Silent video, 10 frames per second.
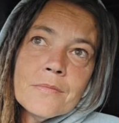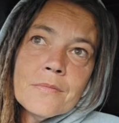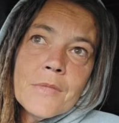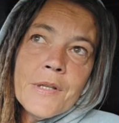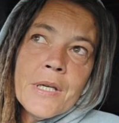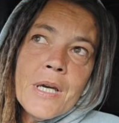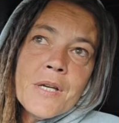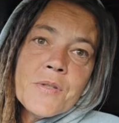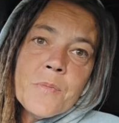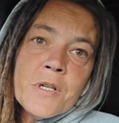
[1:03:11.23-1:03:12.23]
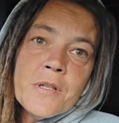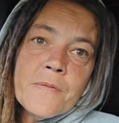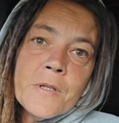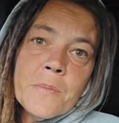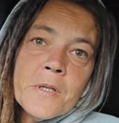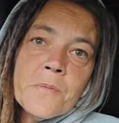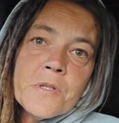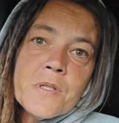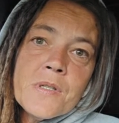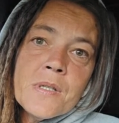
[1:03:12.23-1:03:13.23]
And then gas money. If anybody
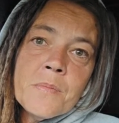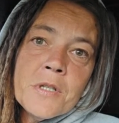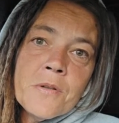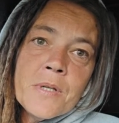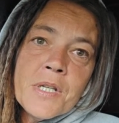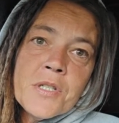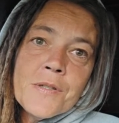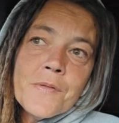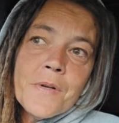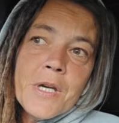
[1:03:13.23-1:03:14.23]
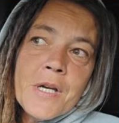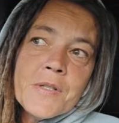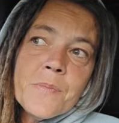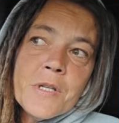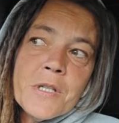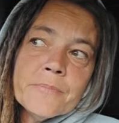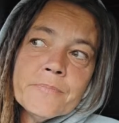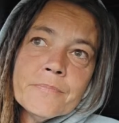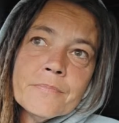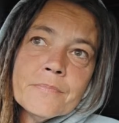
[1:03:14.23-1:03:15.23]
wants to send me donations for gas money,
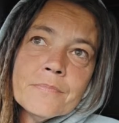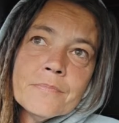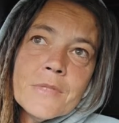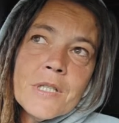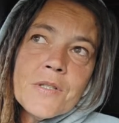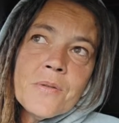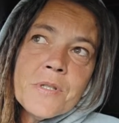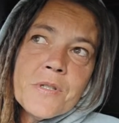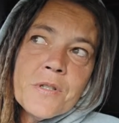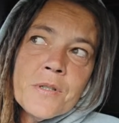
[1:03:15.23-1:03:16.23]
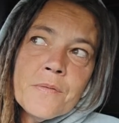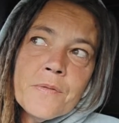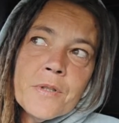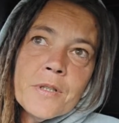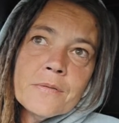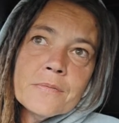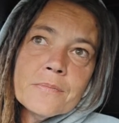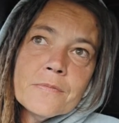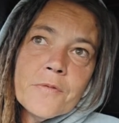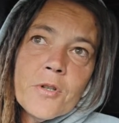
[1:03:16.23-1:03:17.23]
that's always good for
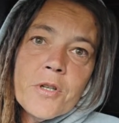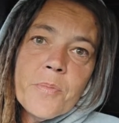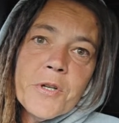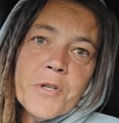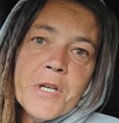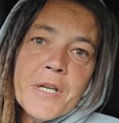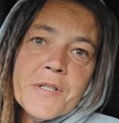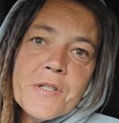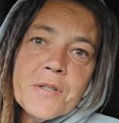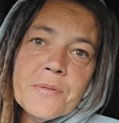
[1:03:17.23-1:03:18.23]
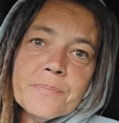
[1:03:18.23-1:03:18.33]
your birthday too.